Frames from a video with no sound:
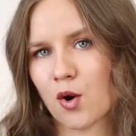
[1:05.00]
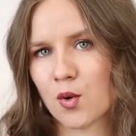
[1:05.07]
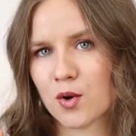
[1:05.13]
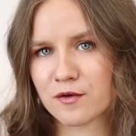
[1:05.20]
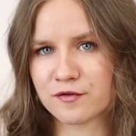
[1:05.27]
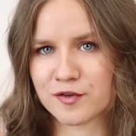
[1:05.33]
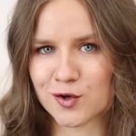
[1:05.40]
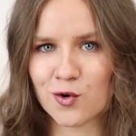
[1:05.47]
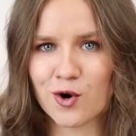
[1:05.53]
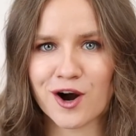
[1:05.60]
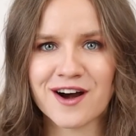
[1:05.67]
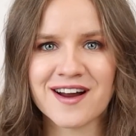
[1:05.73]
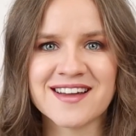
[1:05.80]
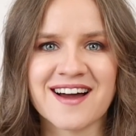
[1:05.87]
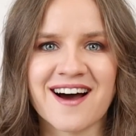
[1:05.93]
if you are
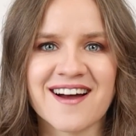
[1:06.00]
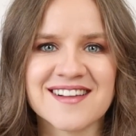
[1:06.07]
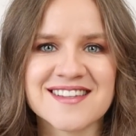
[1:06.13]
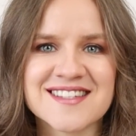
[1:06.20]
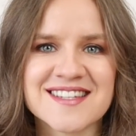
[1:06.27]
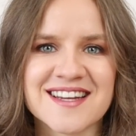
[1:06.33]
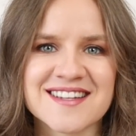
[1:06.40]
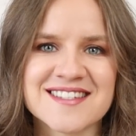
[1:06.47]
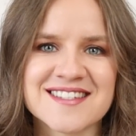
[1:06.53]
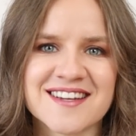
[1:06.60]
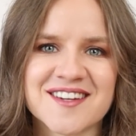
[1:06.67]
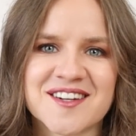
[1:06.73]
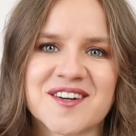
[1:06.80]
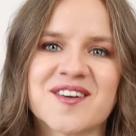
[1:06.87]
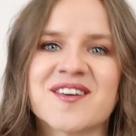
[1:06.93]
an IELTS test
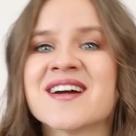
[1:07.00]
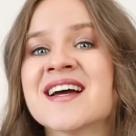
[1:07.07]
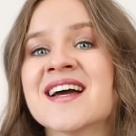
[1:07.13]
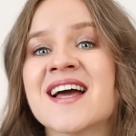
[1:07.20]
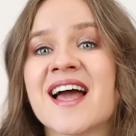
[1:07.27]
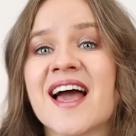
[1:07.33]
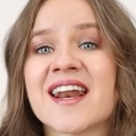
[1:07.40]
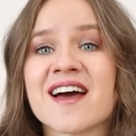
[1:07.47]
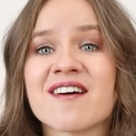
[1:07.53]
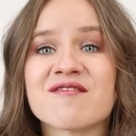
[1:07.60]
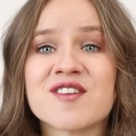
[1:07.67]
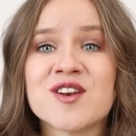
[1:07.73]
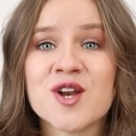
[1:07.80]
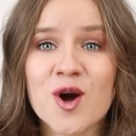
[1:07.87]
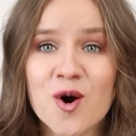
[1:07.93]
taker and have
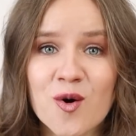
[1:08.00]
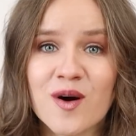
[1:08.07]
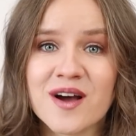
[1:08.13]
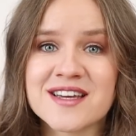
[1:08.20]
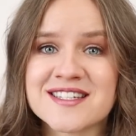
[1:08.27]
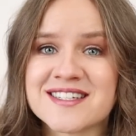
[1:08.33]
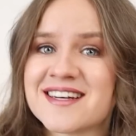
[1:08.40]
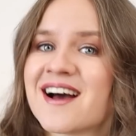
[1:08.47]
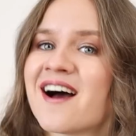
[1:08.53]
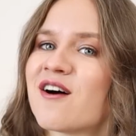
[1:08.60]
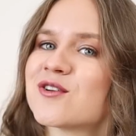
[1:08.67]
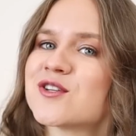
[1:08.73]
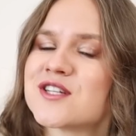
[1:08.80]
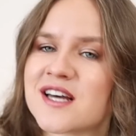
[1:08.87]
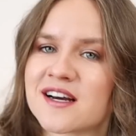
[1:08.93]
no idea how
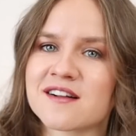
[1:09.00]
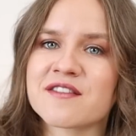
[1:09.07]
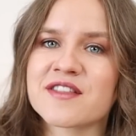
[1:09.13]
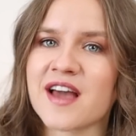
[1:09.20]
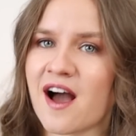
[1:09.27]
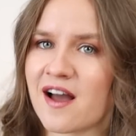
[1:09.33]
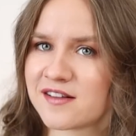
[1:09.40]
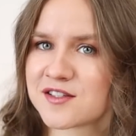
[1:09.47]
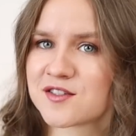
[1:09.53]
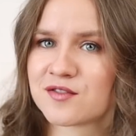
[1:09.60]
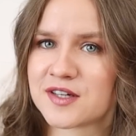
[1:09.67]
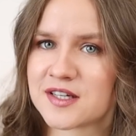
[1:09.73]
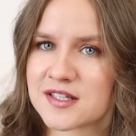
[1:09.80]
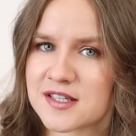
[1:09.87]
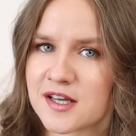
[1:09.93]
to tackle the IELTS
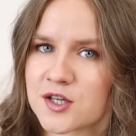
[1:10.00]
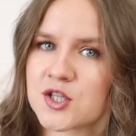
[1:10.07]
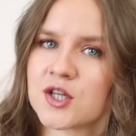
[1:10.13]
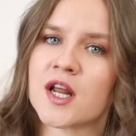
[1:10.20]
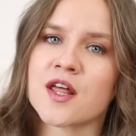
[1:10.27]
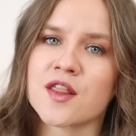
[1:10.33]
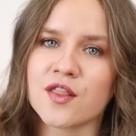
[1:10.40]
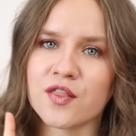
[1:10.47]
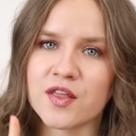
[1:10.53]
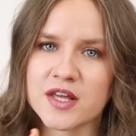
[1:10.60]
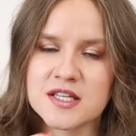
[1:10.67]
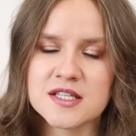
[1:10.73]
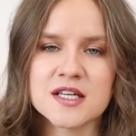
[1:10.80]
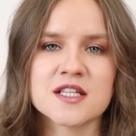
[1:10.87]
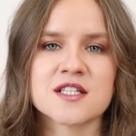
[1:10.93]
reading section,
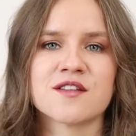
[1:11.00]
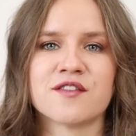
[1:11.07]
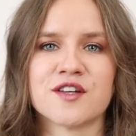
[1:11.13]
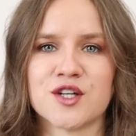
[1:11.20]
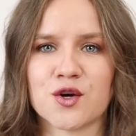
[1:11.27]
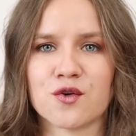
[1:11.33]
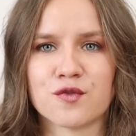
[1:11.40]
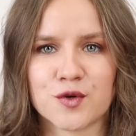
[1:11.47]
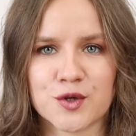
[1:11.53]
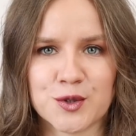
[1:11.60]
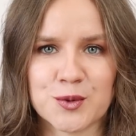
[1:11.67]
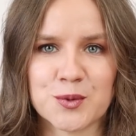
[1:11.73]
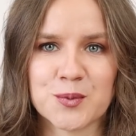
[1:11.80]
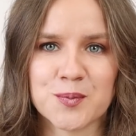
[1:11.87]
this is the video for you.